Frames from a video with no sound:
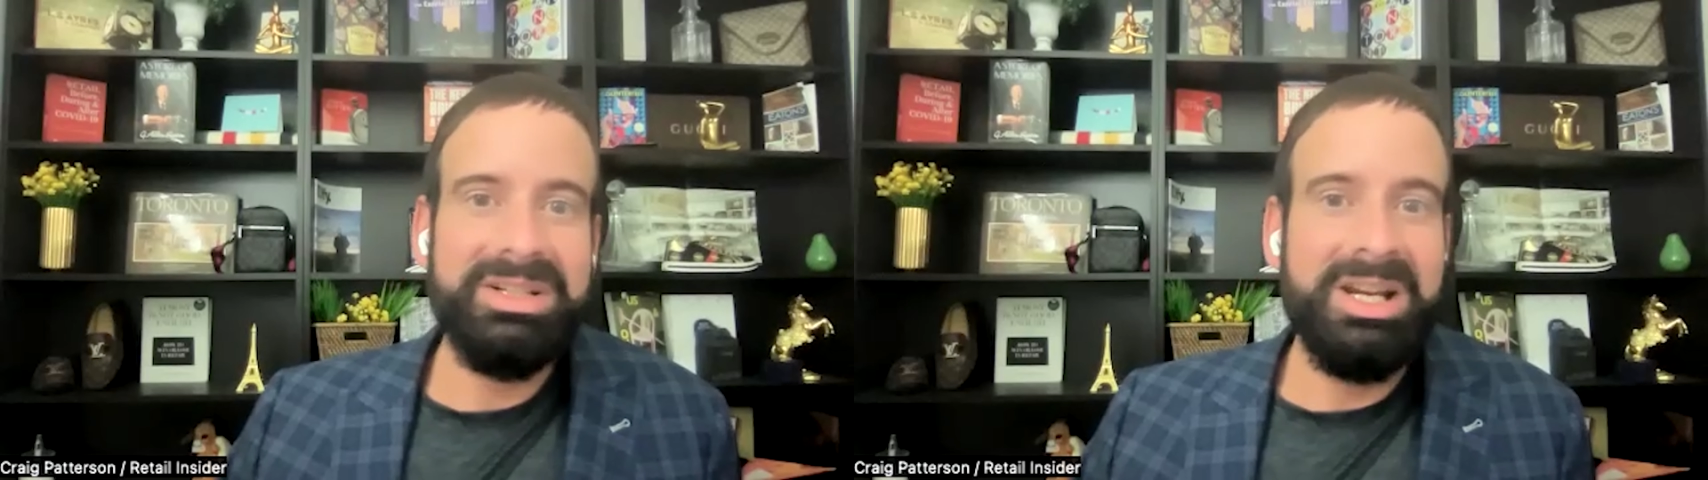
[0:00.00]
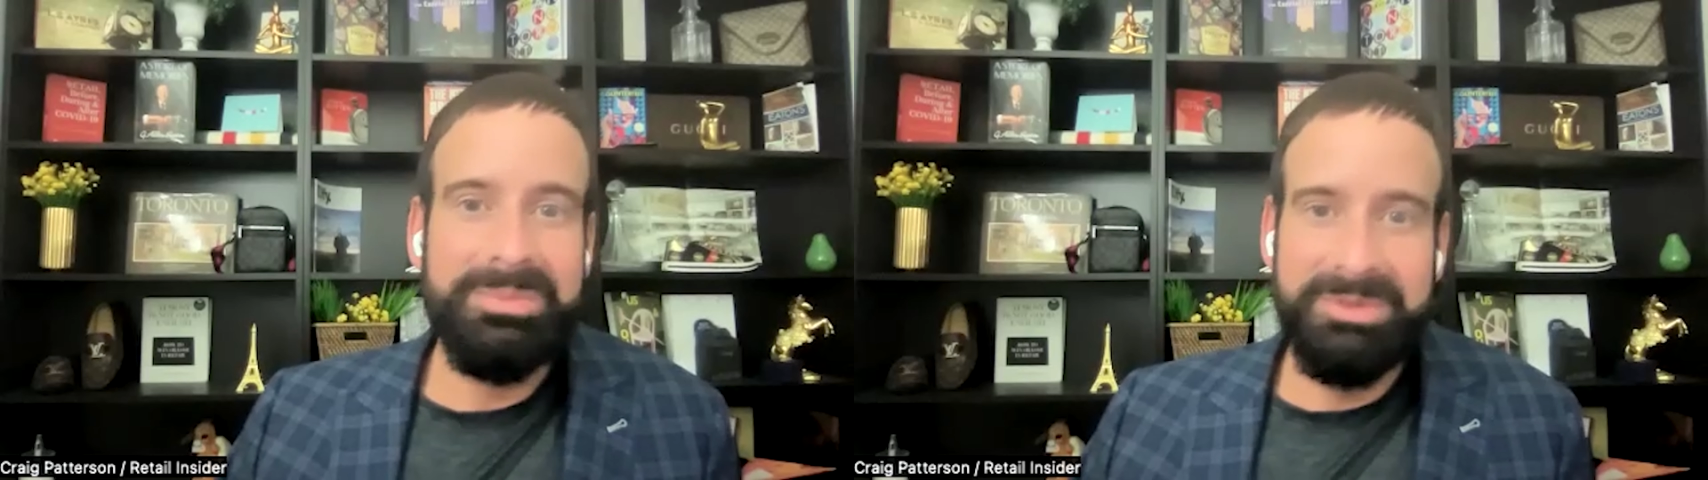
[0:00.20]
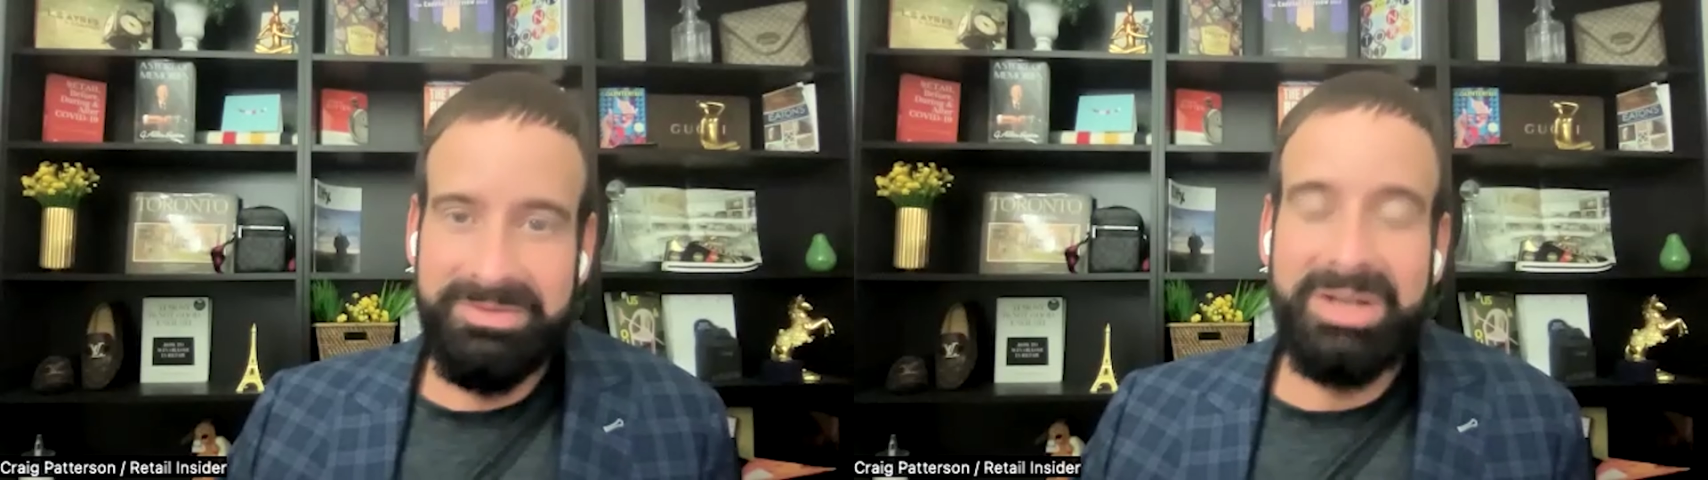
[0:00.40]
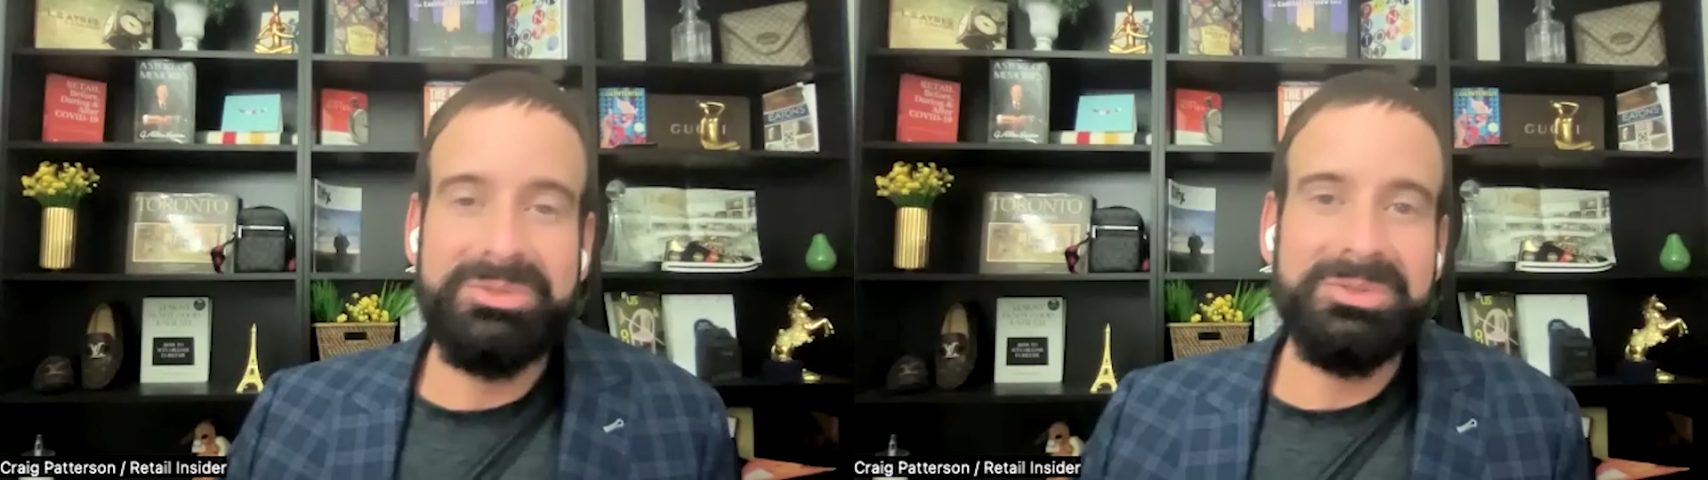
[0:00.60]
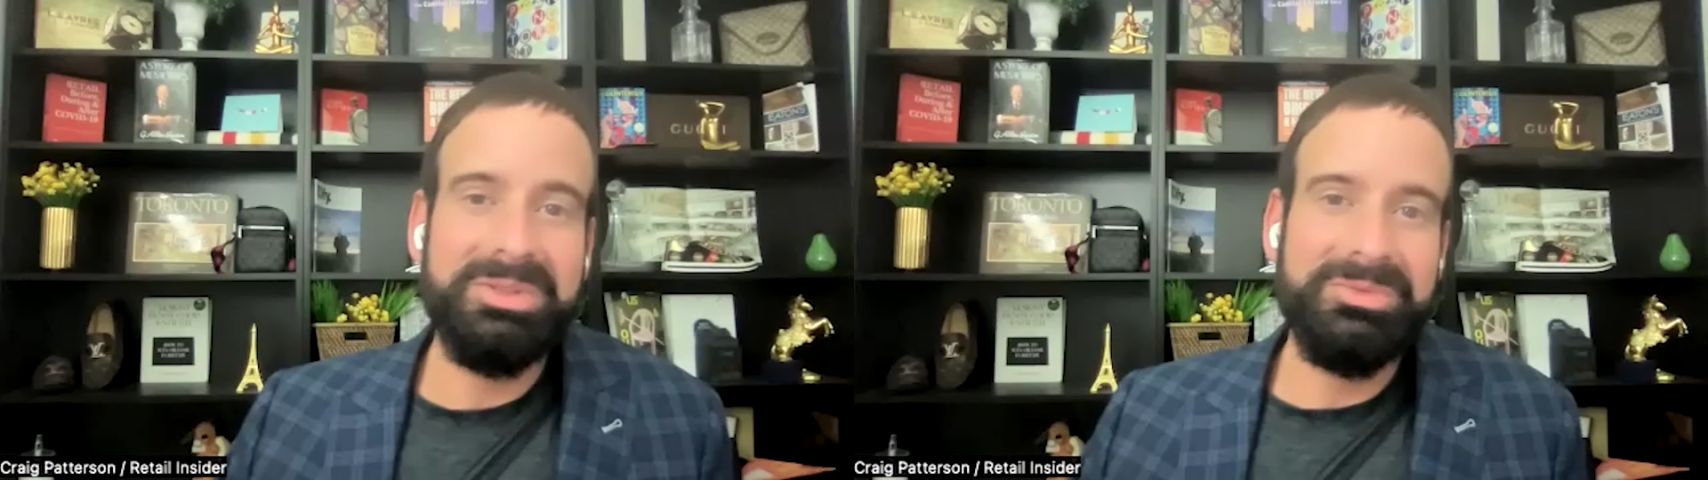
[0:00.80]
I'm the
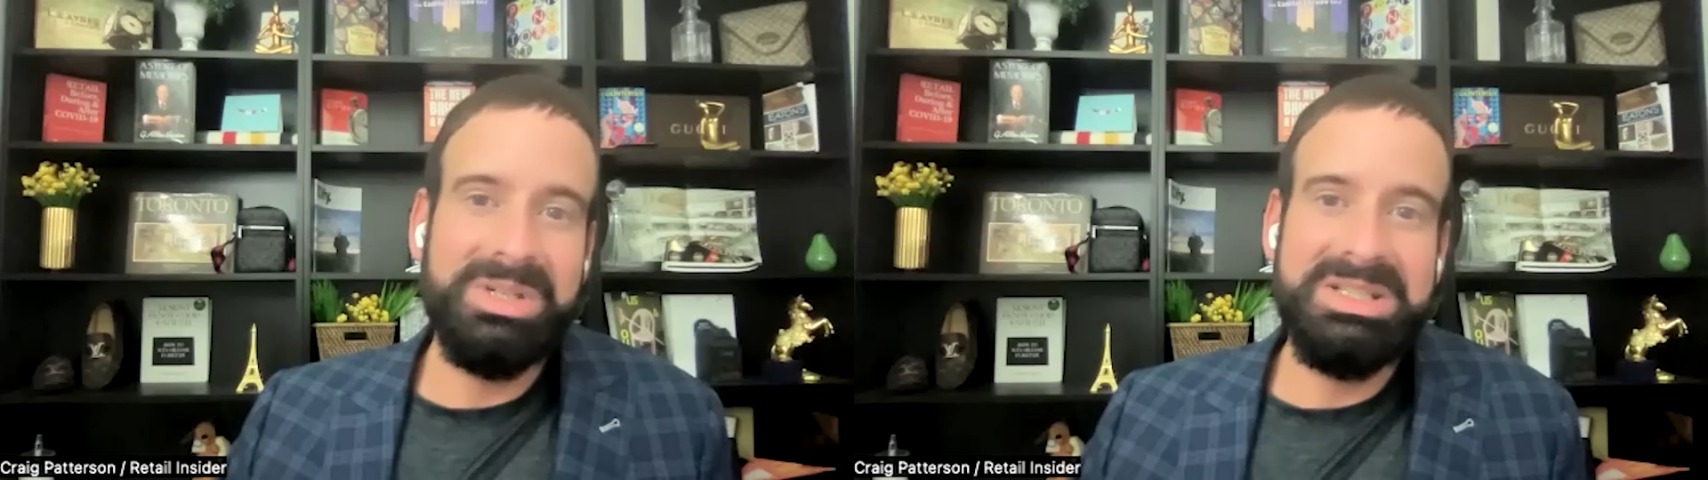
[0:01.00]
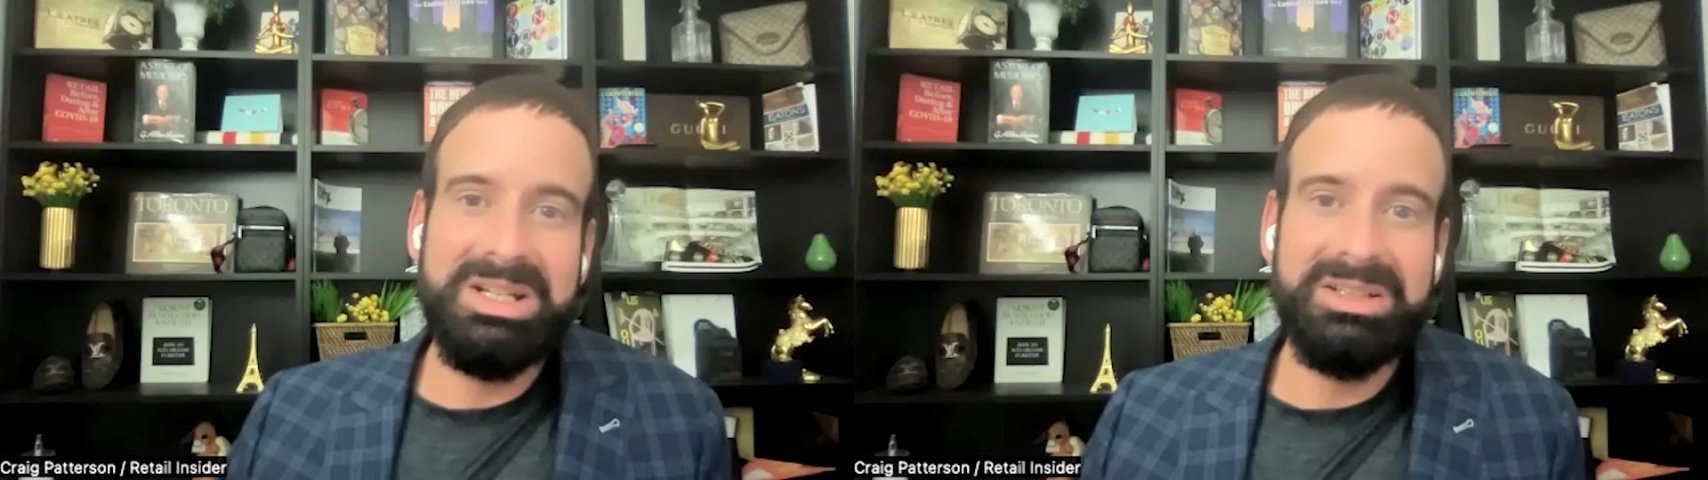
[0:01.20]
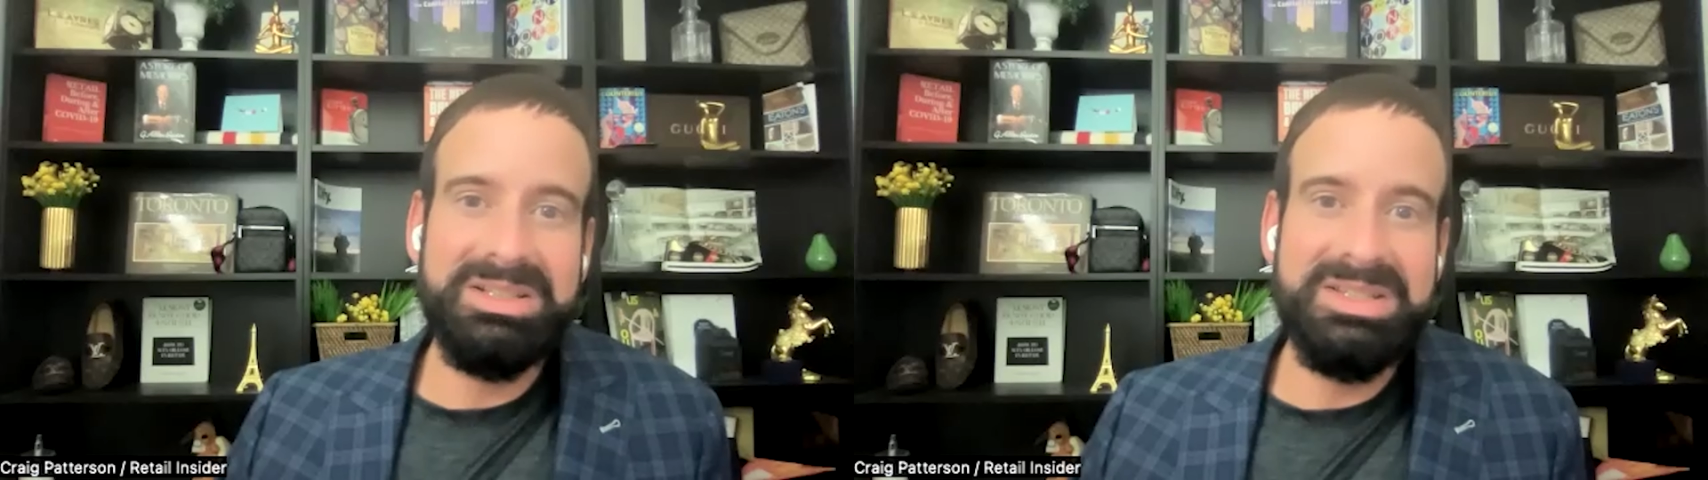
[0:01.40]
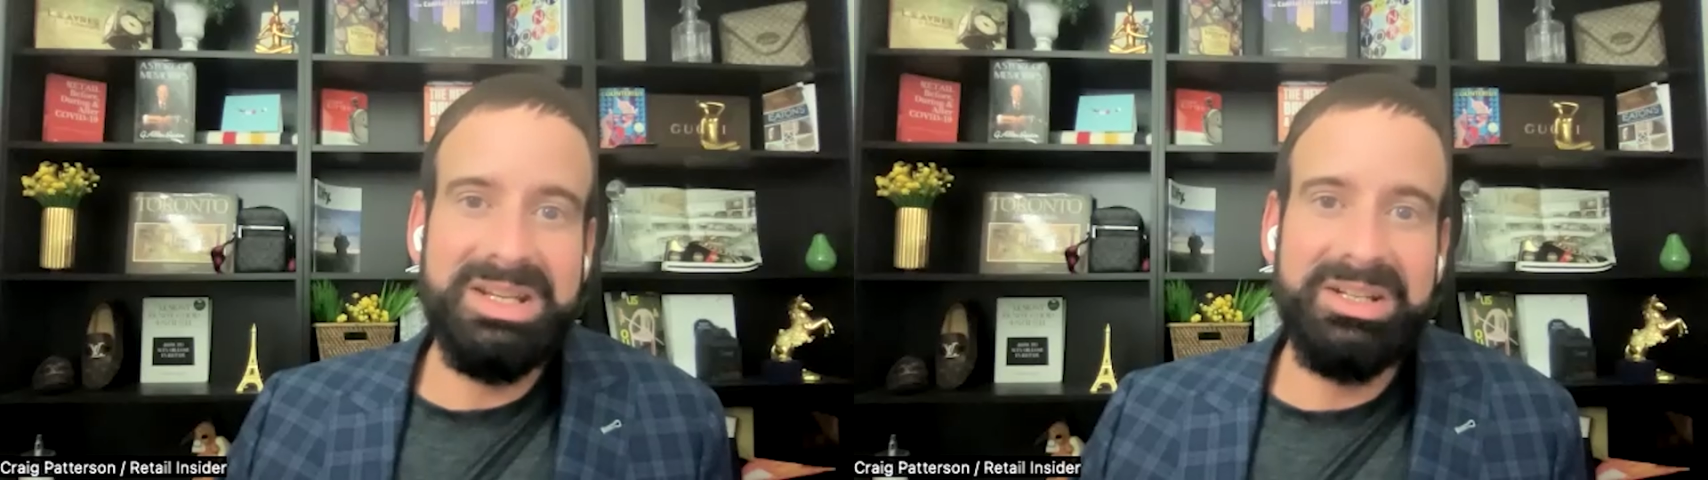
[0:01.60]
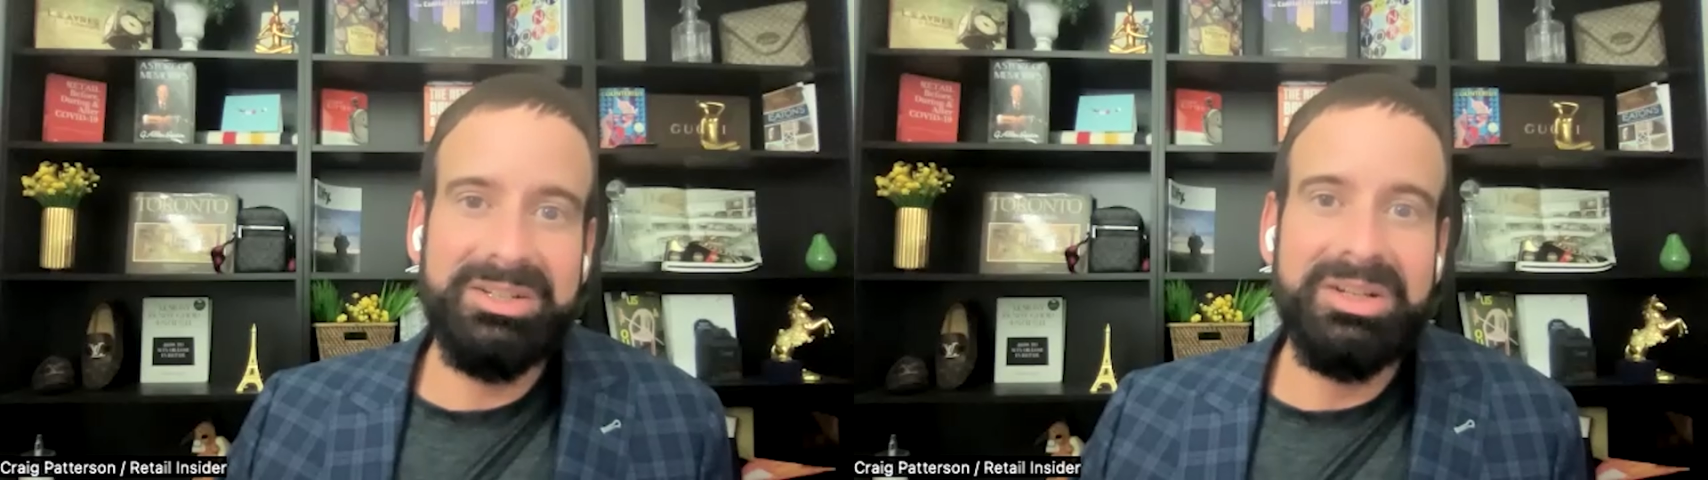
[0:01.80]
founder of Retail
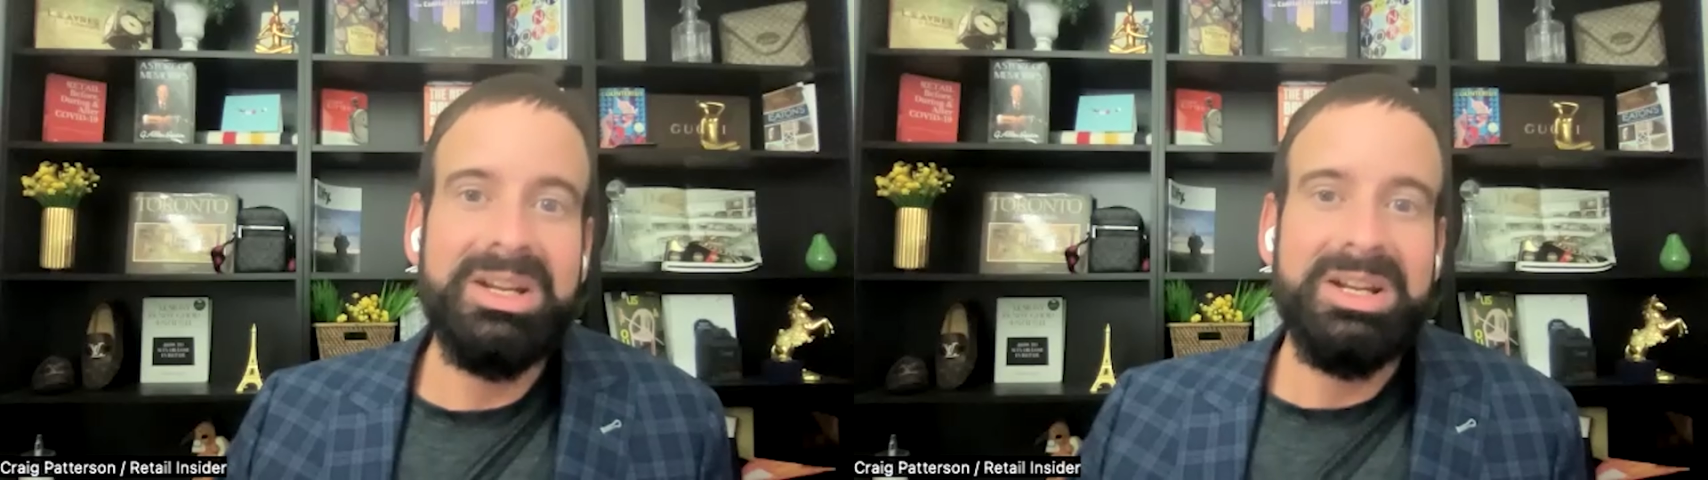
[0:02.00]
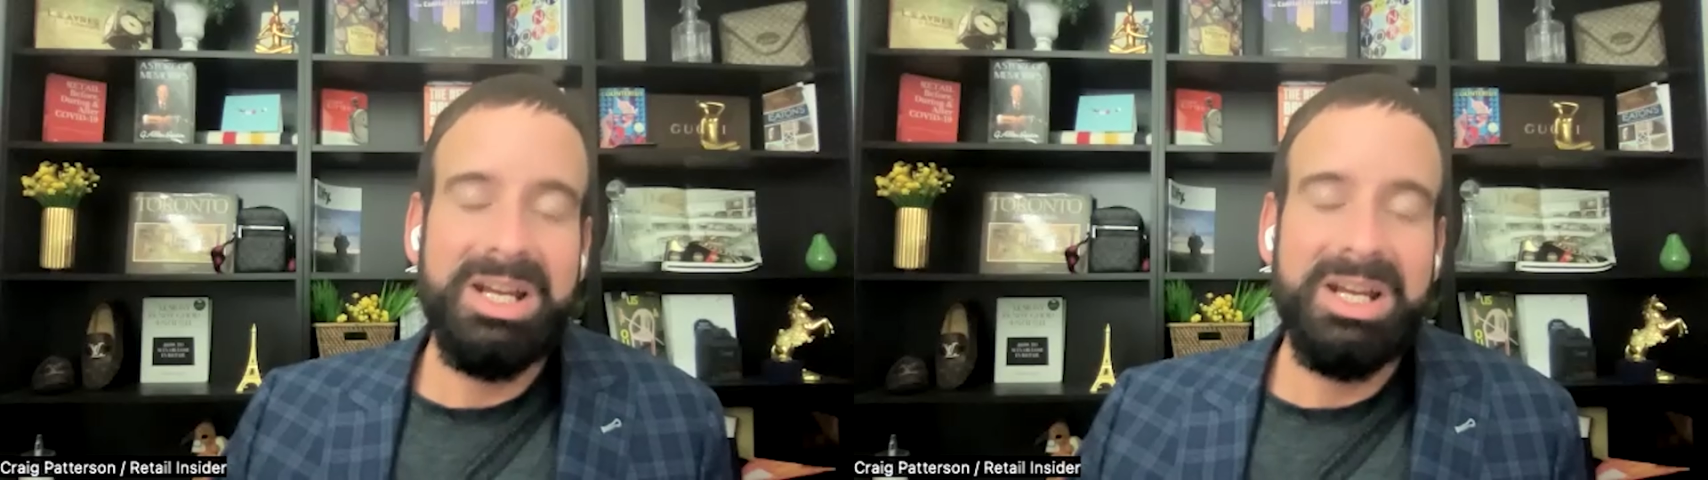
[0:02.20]
Insider.